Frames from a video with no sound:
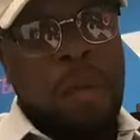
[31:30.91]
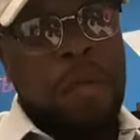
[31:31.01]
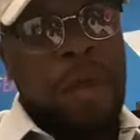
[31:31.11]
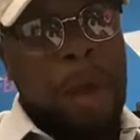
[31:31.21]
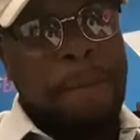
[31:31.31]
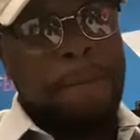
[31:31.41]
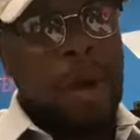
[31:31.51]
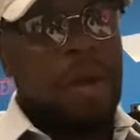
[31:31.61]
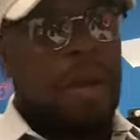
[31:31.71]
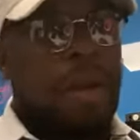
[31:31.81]
without
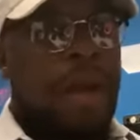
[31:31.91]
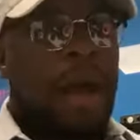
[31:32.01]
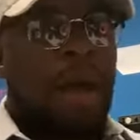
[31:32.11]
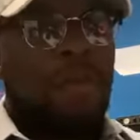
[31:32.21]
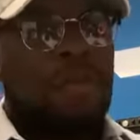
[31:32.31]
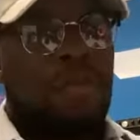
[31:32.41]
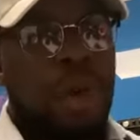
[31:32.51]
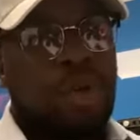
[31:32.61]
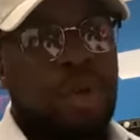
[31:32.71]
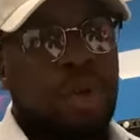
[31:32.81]
burning down
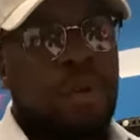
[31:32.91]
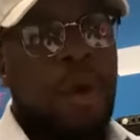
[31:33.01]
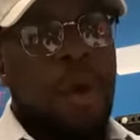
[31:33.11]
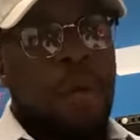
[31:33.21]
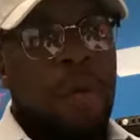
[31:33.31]
structures,